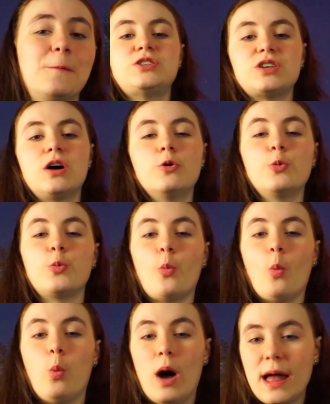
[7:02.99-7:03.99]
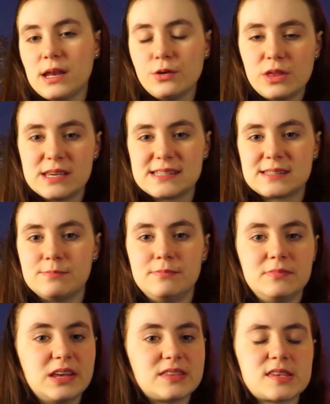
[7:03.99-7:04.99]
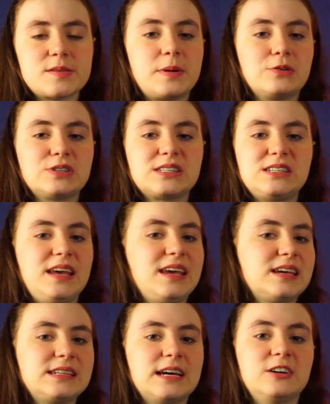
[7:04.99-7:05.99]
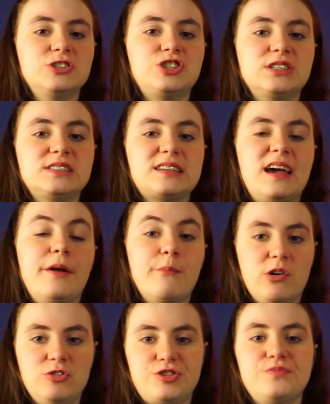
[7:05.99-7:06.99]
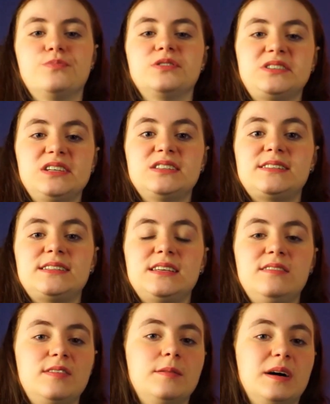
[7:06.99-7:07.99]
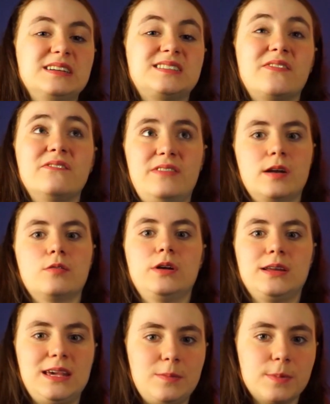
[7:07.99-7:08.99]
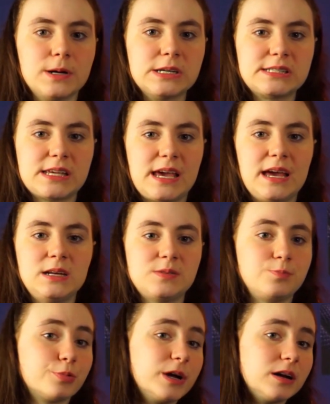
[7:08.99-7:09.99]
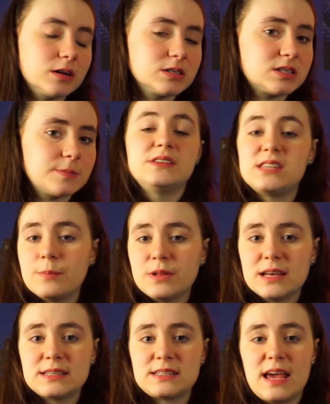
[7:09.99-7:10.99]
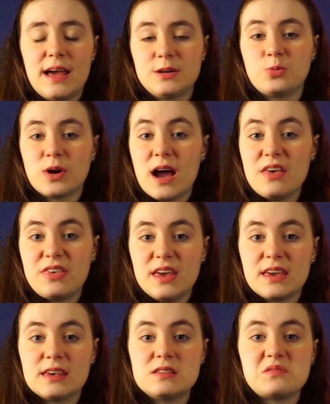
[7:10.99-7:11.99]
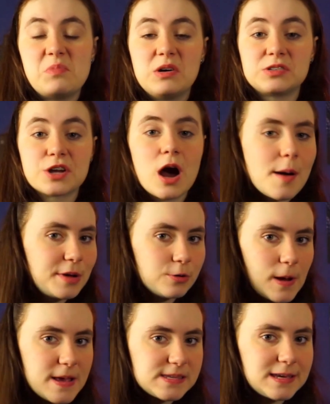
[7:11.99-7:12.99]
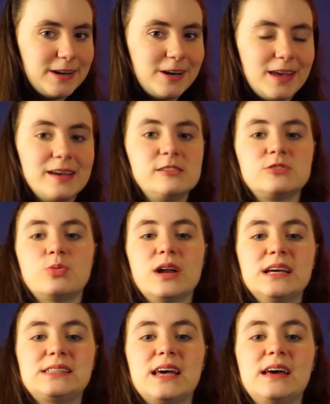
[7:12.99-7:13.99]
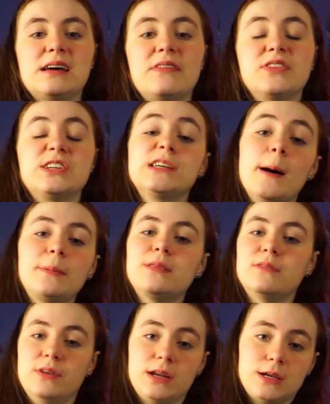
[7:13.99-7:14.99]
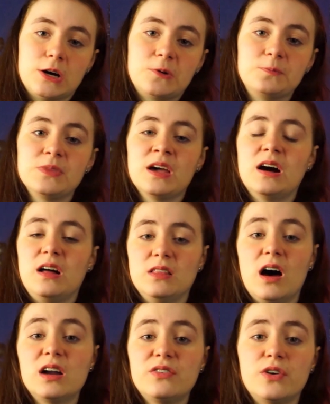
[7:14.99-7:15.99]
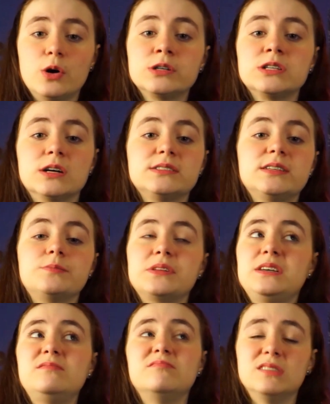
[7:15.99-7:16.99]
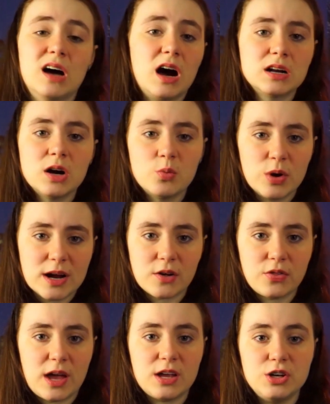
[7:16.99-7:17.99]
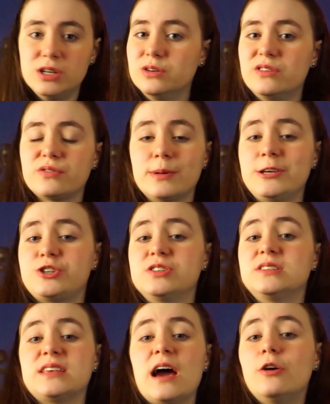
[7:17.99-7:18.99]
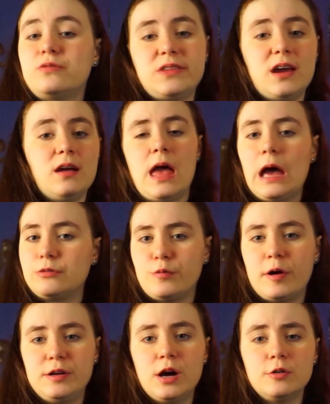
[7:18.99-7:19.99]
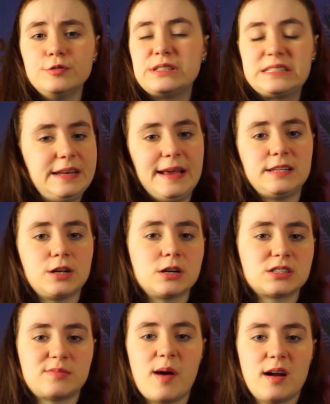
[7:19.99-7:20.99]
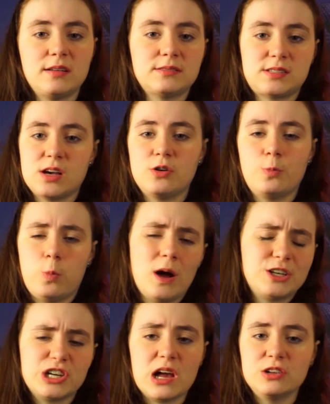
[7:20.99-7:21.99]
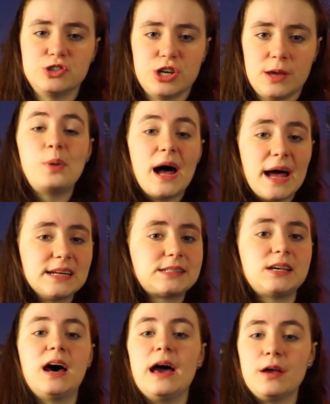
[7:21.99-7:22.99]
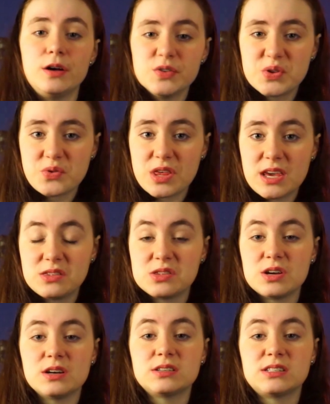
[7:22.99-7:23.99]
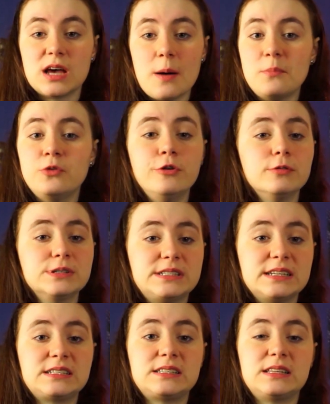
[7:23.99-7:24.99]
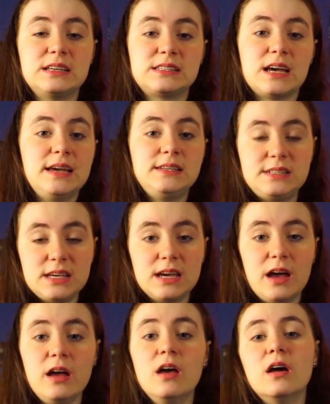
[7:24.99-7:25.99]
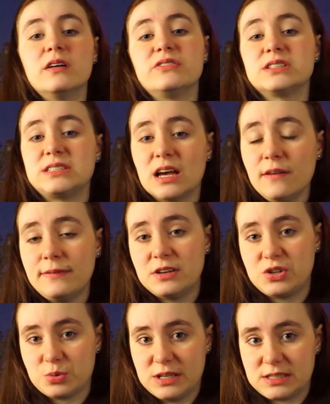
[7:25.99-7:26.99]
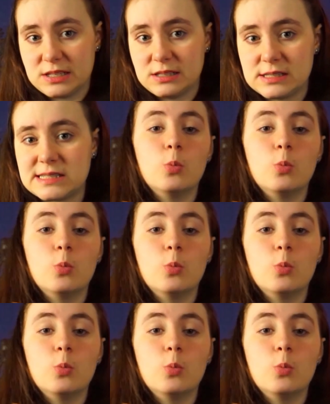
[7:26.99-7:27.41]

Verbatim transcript: So why do these myths about snake intelligence and emotion persist even amongst veteran keepers and breeders? The simplest and what I think is the most common reason is what I said at the top of the video. A lot of folks are simply not aware that new information is out there. Everyone knows snakes aren't smart, so why challenge it? But I also think that there are some who resist this idea for selfish reasons reasons.